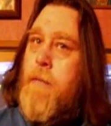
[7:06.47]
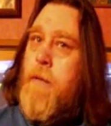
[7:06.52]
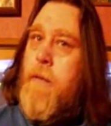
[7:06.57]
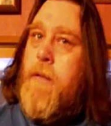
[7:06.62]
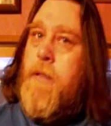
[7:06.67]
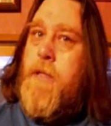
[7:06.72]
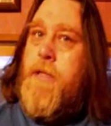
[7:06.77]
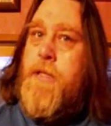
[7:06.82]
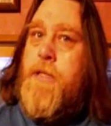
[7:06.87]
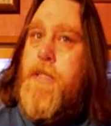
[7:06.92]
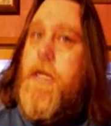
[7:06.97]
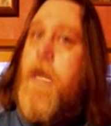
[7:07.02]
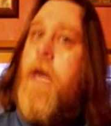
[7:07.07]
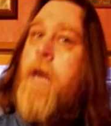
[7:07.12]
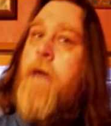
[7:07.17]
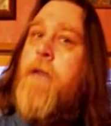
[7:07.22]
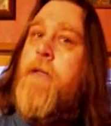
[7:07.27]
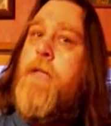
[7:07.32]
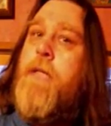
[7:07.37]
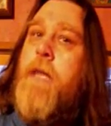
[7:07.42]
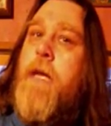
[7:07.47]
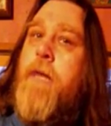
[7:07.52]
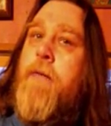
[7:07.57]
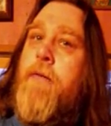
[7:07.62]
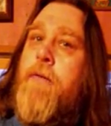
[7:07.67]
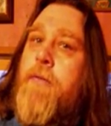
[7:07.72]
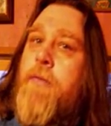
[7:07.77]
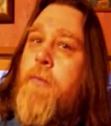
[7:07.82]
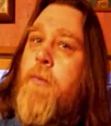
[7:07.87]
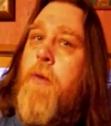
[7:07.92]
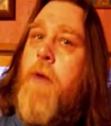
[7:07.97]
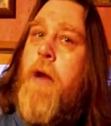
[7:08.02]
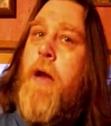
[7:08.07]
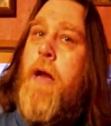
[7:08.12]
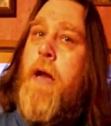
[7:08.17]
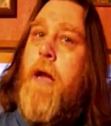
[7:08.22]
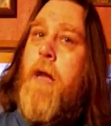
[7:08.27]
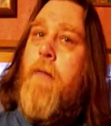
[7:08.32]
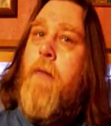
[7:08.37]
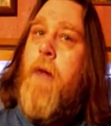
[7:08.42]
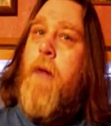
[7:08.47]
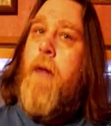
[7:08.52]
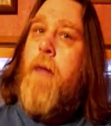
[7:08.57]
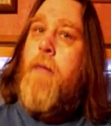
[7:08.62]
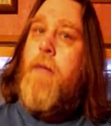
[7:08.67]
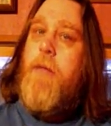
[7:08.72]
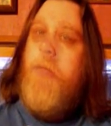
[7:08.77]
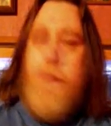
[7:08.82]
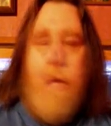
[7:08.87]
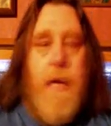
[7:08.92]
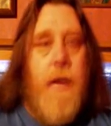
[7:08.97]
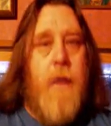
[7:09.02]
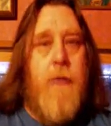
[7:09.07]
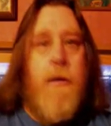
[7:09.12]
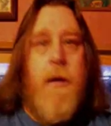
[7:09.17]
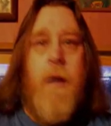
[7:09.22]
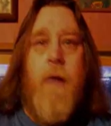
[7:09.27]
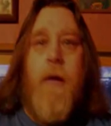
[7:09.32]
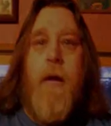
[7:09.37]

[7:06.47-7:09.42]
This is Darren Stevens from Redneck Ramblings, and I'll talk